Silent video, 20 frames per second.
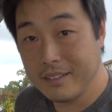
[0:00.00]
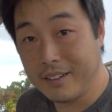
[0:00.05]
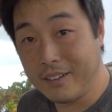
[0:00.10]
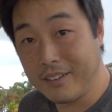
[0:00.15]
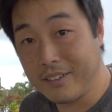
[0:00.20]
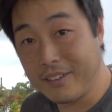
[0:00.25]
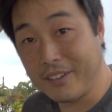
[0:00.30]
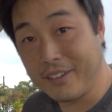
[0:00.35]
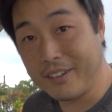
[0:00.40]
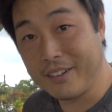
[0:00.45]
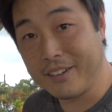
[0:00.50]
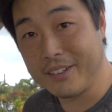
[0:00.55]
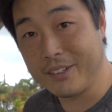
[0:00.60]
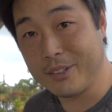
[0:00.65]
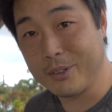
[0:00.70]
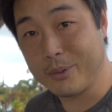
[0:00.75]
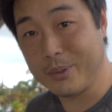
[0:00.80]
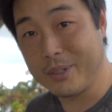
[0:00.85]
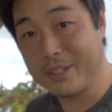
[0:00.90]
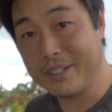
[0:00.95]
Okay,
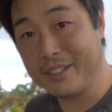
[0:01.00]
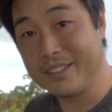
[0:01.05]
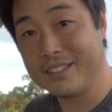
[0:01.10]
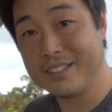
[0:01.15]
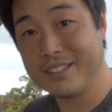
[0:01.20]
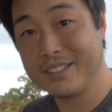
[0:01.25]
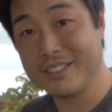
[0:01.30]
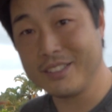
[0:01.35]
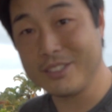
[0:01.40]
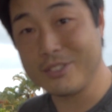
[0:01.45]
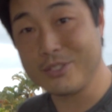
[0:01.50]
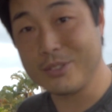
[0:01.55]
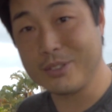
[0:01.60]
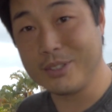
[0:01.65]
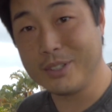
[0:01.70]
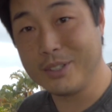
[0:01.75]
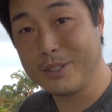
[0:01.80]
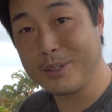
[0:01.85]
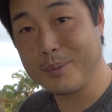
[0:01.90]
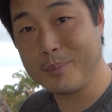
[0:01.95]
all right, let's do the
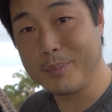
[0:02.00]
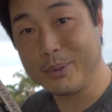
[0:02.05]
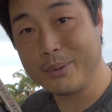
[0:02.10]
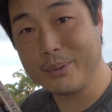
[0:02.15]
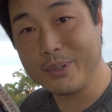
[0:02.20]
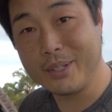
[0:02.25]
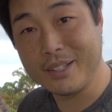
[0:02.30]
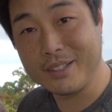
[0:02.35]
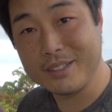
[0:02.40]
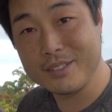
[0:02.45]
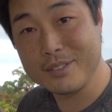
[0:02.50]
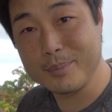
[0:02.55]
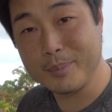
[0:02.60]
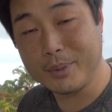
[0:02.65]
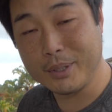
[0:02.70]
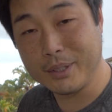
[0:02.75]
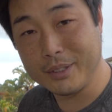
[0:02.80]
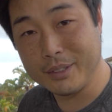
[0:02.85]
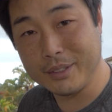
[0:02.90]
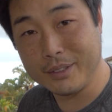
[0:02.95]
hunting bow next.
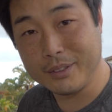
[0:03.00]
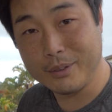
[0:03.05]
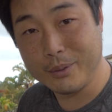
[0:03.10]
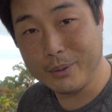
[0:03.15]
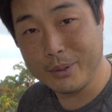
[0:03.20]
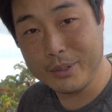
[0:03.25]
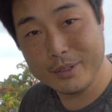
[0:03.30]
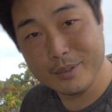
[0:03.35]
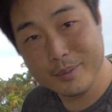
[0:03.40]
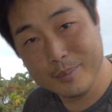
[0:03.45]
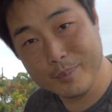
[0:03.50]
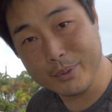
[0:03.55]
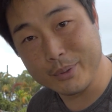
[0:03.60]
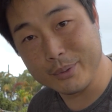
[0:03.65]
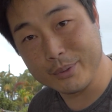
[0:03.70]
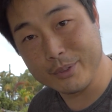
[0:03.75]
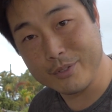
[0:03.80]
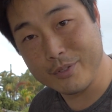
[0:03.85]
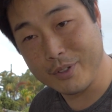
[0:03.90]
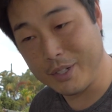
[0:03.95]
My Hoyt
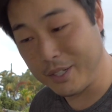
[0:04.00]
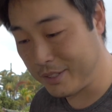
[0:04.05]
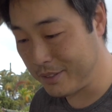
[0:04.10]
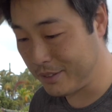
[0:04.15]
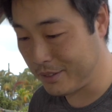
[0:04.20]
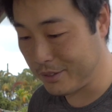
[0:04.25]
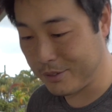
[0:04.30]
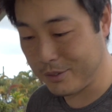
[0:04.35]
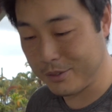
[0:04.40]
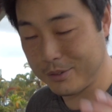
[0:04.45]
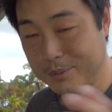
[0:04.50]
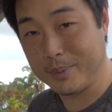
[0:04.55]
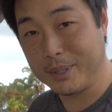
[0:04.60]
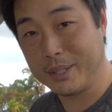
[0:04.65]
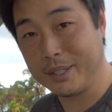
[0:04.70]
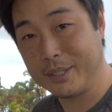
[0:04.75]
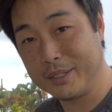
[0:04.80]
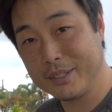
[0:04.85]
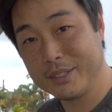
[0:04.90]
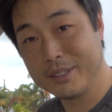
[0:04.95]
Pro Defiant. This is
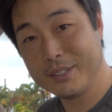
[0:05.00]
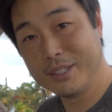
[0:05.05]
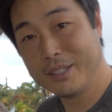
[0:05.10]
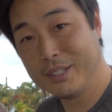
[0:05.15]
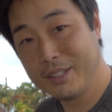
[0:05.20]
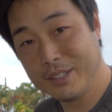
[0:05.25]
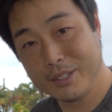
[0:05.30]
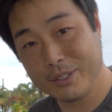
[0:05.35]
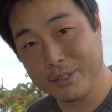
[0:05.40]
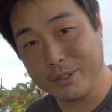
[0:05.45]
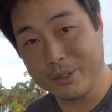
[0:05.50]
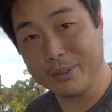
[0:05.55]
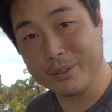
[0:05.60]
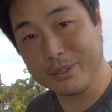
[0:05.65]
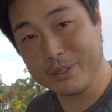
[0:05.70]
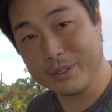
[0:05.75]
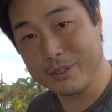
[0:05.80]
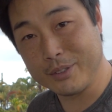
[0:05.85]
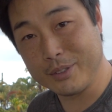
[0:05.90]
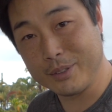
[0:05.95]
my
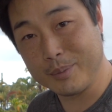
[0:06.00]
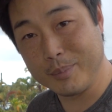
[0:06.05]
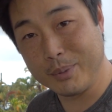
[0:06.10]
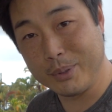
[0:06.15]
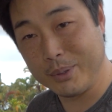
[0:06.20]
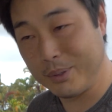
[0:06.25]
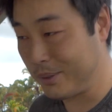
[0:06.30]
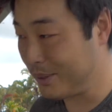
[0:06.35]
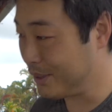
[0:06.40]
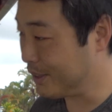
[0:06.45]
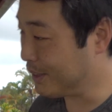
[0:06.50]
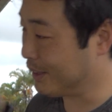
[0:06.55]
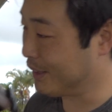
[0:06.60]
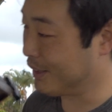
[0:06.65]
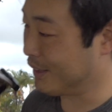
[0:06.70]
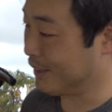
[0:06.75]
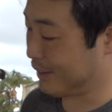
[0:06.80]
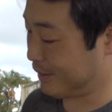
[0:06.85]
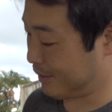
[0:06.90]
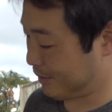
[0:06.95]
current hunting bow.
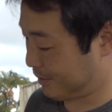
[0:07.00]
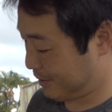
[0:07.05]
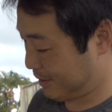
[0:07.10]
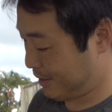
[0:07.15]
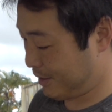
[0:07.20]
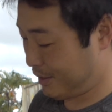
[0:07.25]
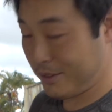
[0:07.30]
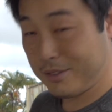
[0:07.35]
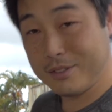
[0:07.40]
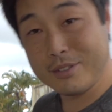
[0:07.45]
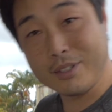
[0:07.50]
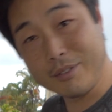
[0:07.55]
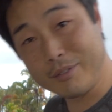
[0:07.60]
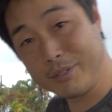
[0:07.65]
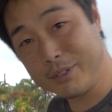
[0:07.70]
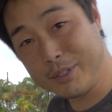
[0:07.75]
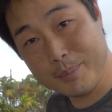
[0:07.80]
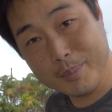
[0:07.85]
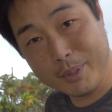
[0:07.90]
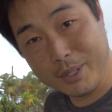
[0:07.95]

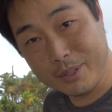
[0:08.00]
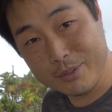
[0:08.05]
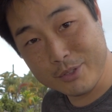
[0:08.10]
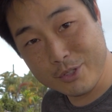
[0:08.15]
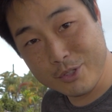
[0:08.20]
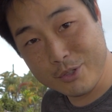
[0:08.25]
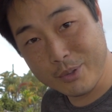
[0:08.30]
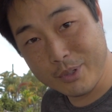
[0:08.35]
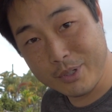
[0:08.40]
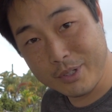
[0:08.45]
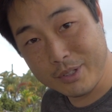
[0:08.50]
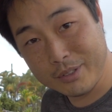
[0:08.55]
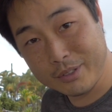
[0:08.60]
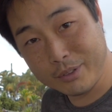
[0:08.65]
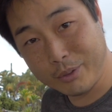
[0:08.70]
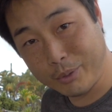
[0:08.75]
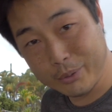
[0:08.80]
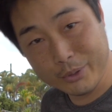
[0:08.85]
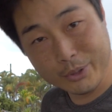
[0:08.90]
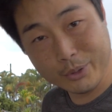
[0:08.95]
70 pounds a draw,
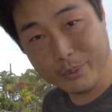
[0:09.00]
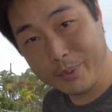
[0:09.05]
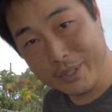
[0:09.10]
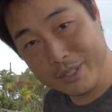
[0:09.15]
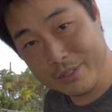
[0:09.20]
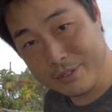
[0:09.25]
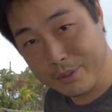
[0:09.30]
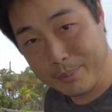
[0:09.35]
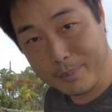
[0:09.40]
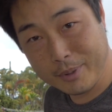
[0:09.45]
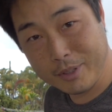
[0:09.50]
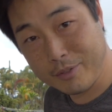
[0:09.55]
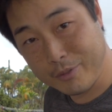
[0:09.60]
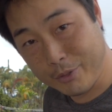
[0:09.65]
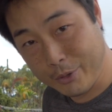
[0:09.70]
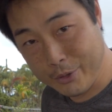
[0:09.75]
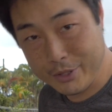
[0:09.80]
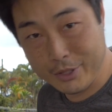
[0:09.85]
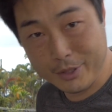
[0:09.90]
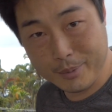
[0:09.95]
holding weight's about
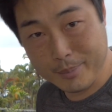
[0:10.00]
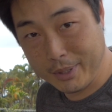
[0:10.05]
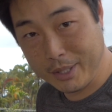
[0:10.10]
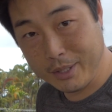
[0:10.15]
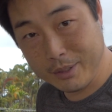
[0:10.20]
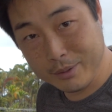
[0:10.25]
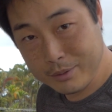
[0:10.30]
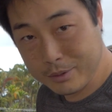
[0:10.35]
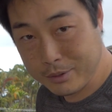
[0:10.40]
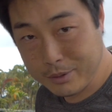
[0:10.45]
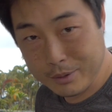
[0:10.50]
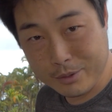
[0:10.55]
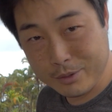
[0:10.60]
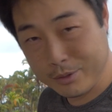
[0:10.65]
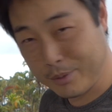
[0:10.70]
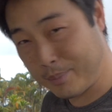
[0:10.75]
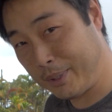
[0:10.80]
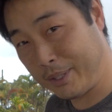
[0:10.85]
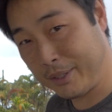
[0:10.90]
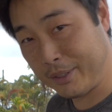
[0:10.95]
14 pounds, so
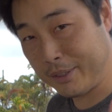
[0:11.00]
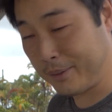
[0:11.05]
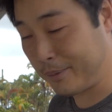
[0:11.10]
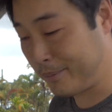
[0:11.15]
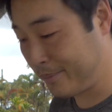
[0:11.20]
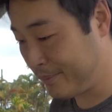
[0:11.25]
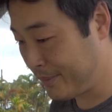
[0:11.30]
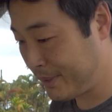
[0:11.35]
it's about a